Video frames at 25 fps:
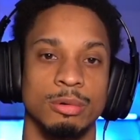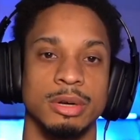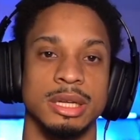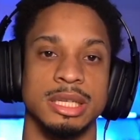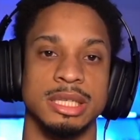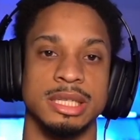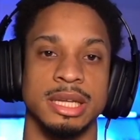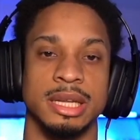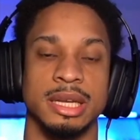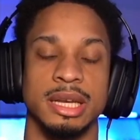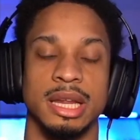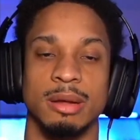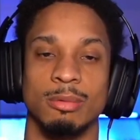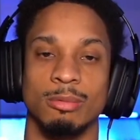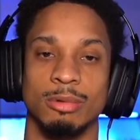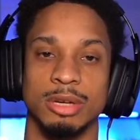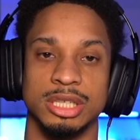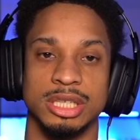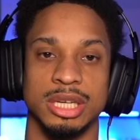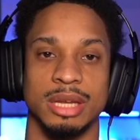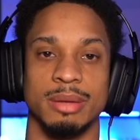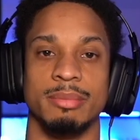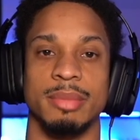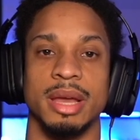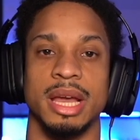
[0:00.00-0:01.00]
isn't and which
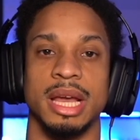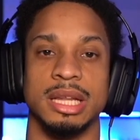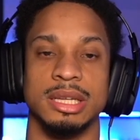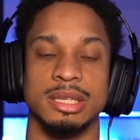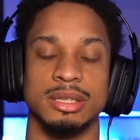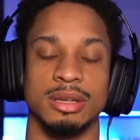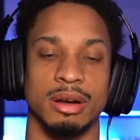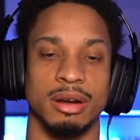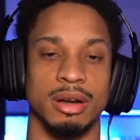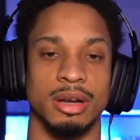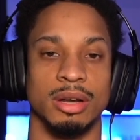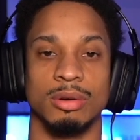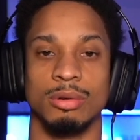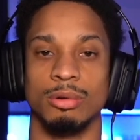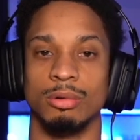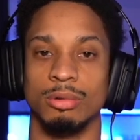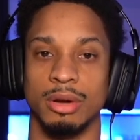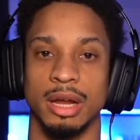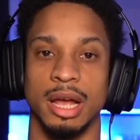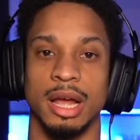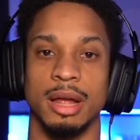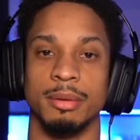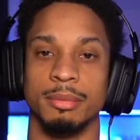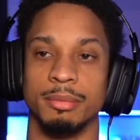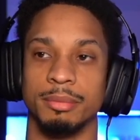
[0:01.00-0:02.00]
commands are in a
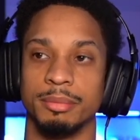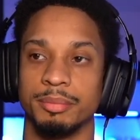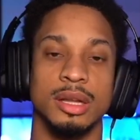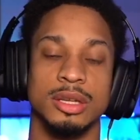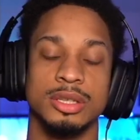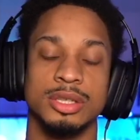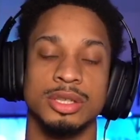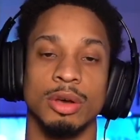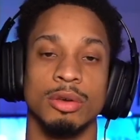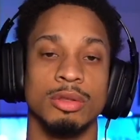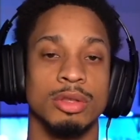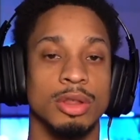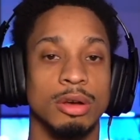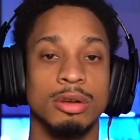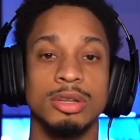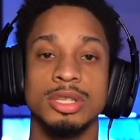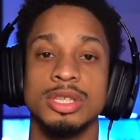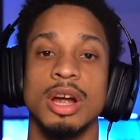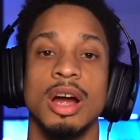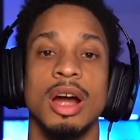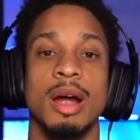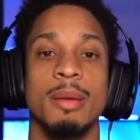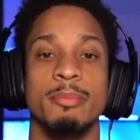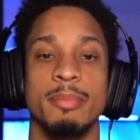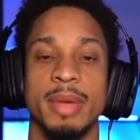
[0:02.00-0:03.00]
cooldown. So those
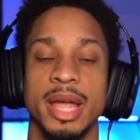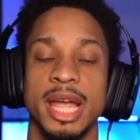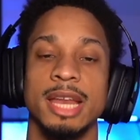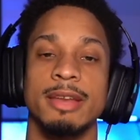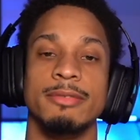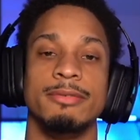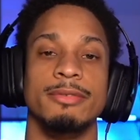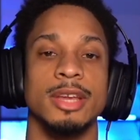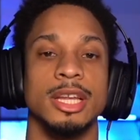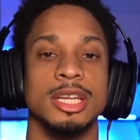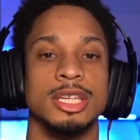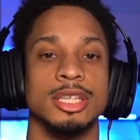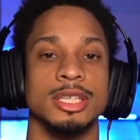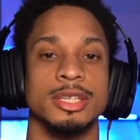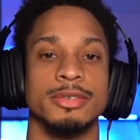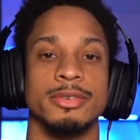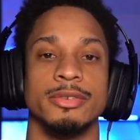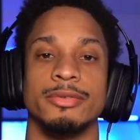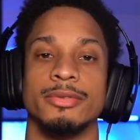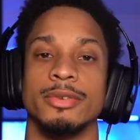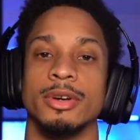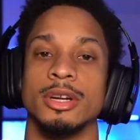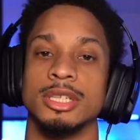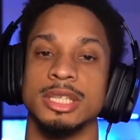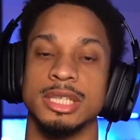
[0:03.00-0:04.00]
are our main features for
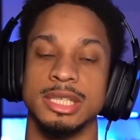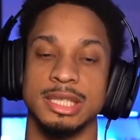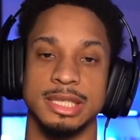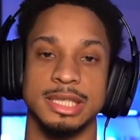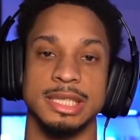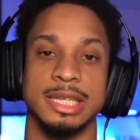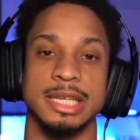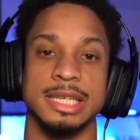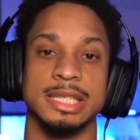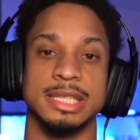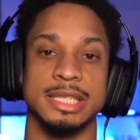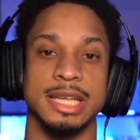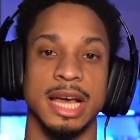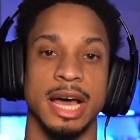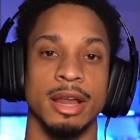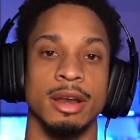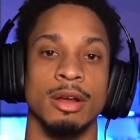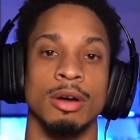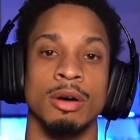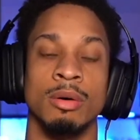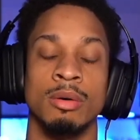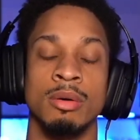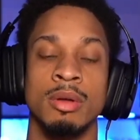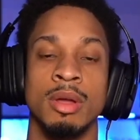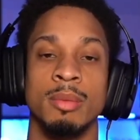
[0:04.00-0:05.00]
version
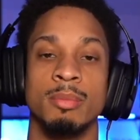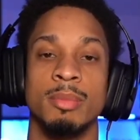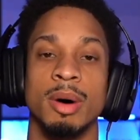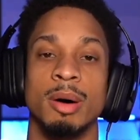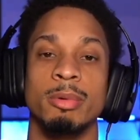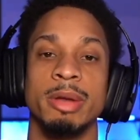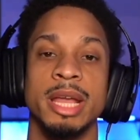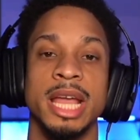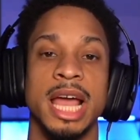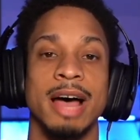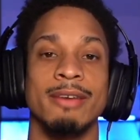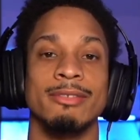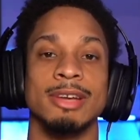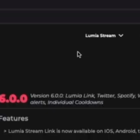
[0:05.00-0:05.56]
6.0, but we have a